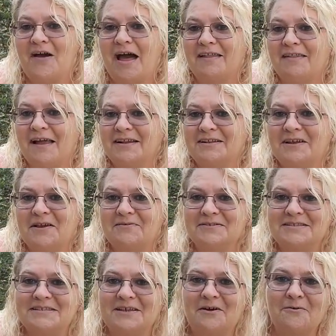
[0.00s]
I like to go
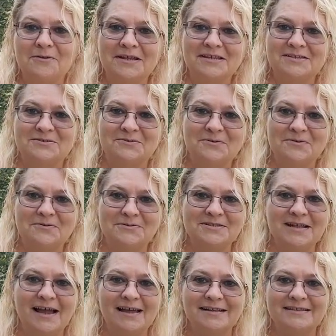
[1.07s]
and see old historical
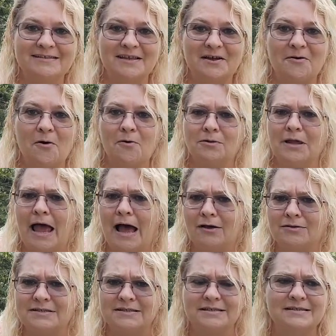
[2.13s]
sites, so old
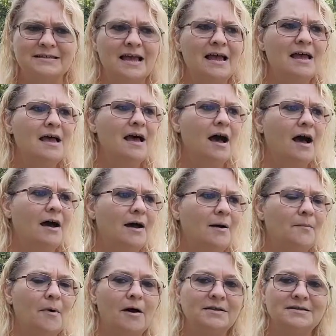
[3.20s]
houses,
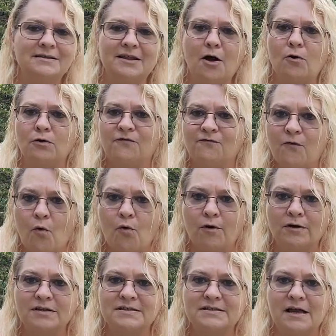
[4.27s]
the old
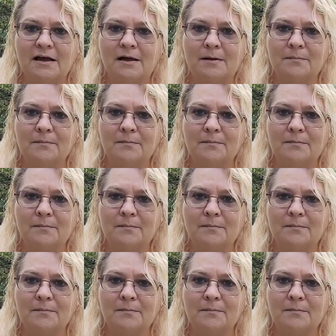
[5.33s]
forts.